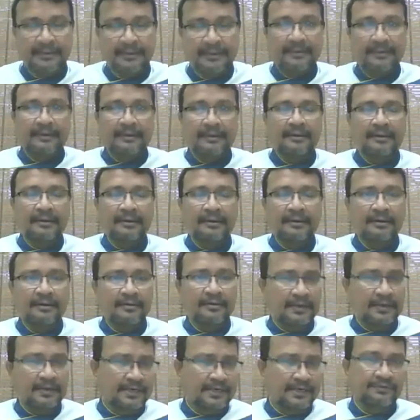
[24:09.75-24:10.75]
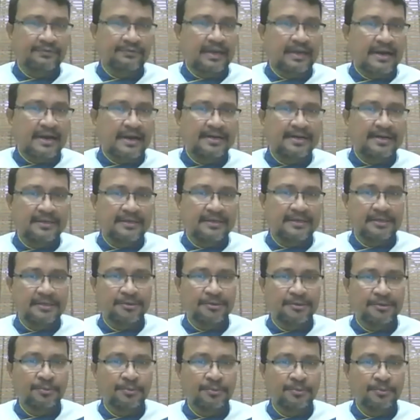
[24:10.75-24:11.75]
Uh, it will add a
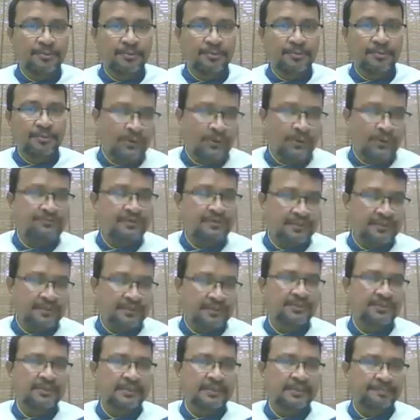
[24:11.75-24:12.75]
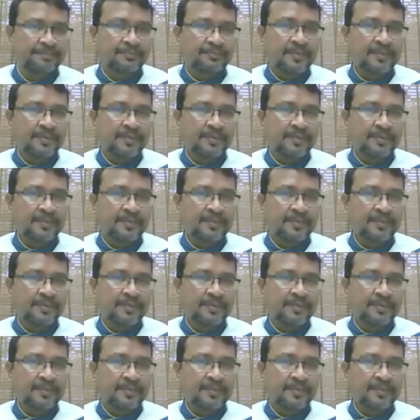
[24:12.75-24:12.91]
more supportive structure,